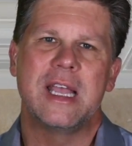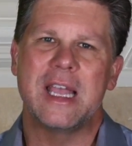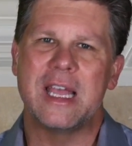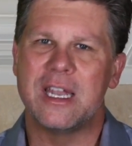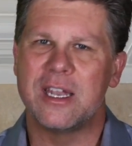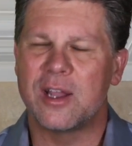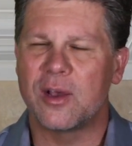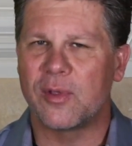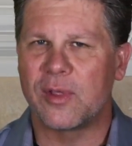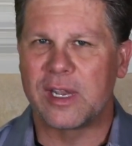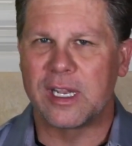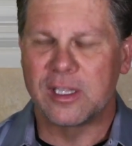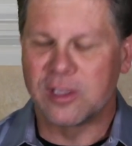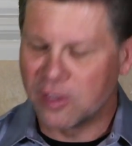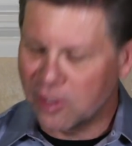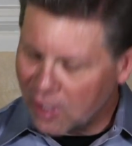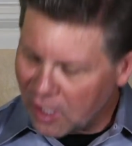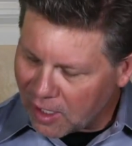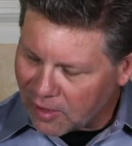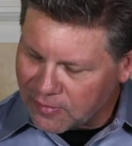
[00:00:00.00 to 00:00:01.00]
and know that He
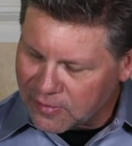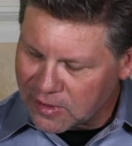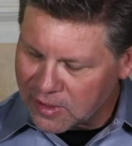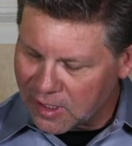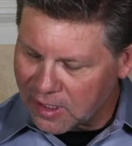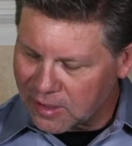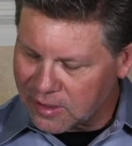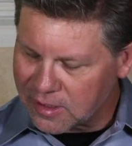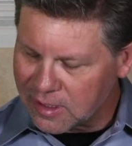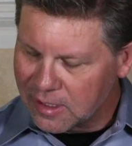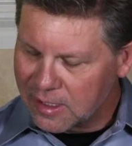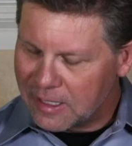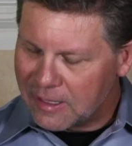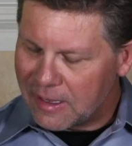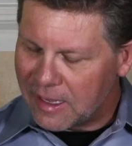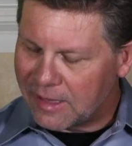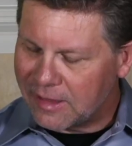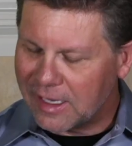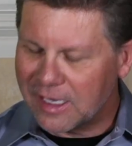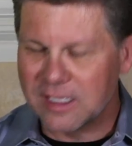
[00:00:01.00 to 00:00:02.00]
loves us
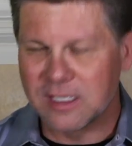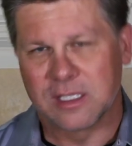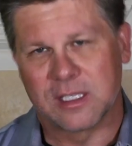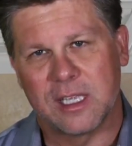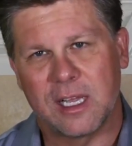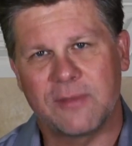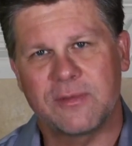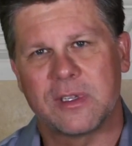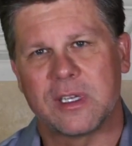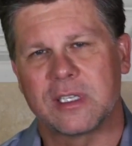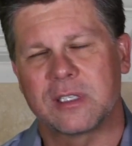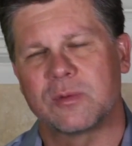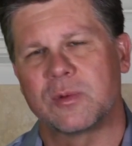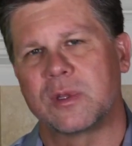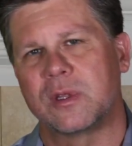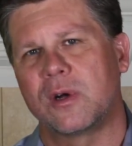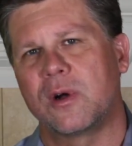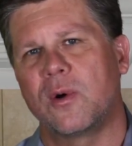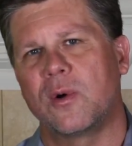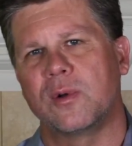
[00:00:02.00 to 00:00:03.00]
and that He's left us
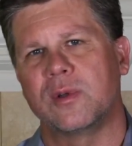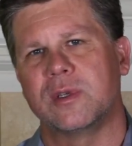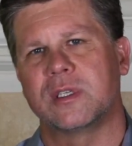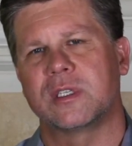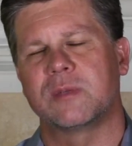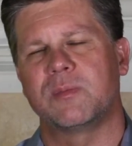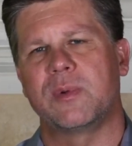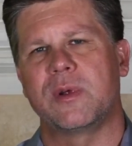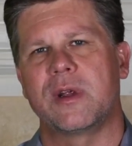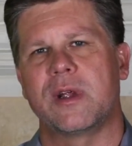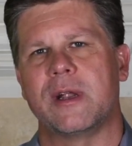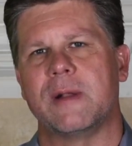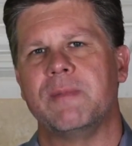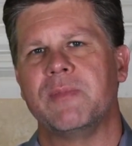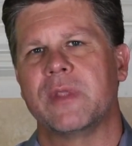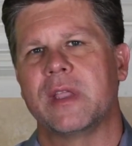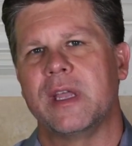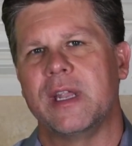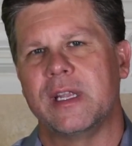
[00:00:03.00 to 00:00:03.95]
with the Holy Spirit,